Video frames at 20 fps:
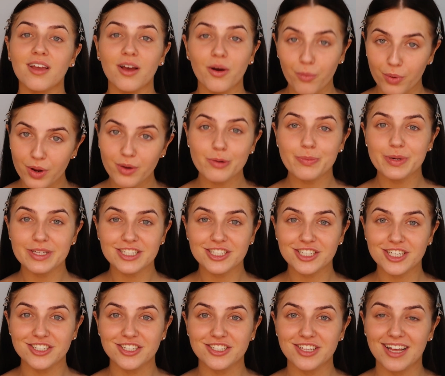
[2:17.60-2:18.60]
We will be the
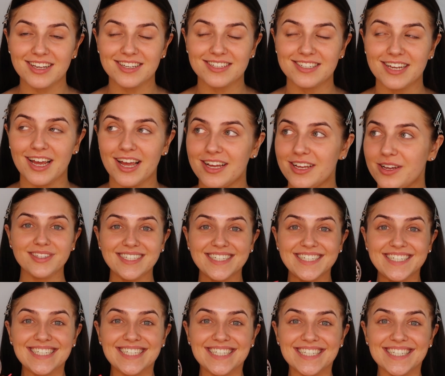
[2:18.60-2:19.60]
judge of that today.
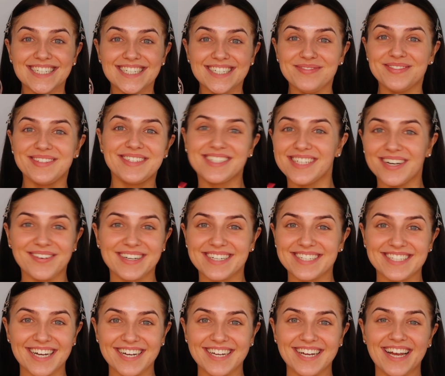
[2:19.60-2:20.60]
Oh, I'm so
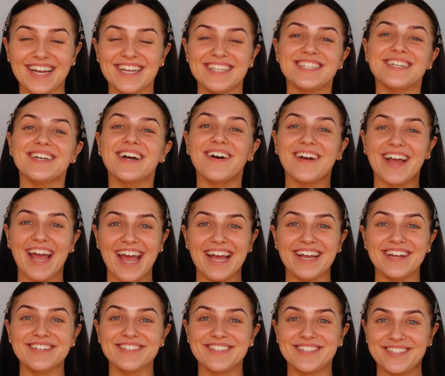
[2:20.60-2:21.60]
excited.
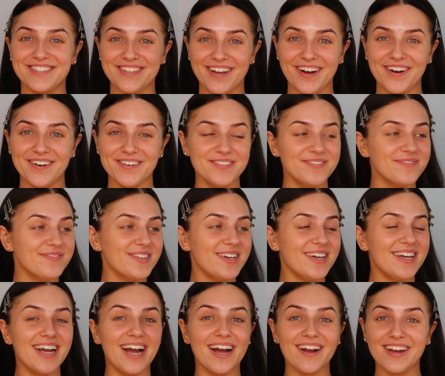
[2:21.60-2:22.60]
Okay, so
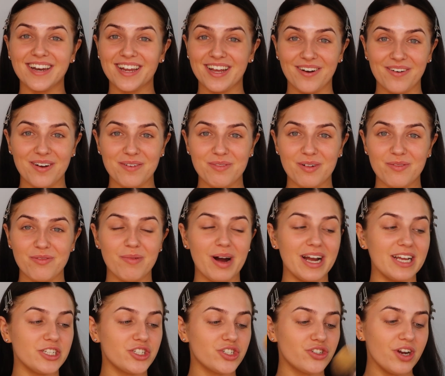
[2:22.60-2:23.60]
I'm going to go in with
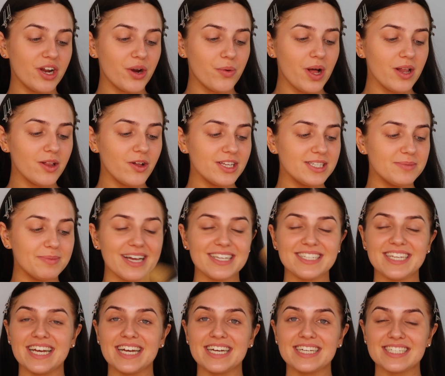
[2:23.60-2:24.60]
my Trigwell
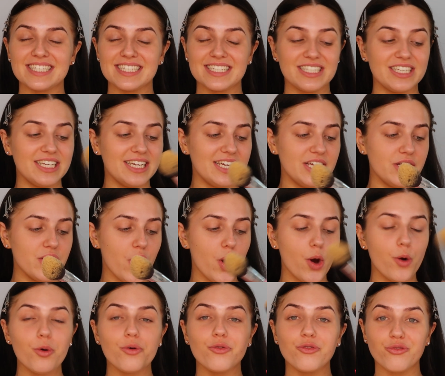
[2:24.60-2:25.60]
Cosmetics
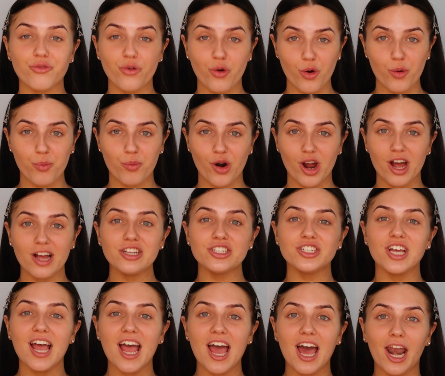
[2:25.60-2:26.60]
T04 brush
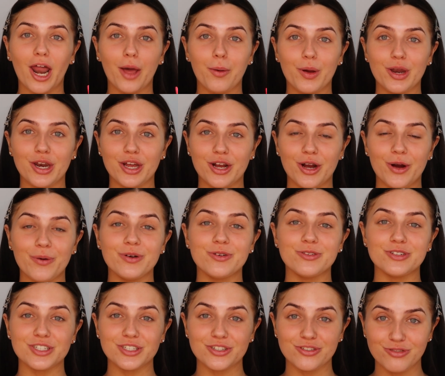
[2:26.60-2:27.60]
and I'm going to go
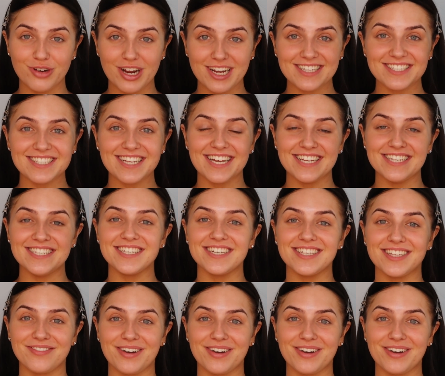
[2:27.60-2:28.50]
straight into the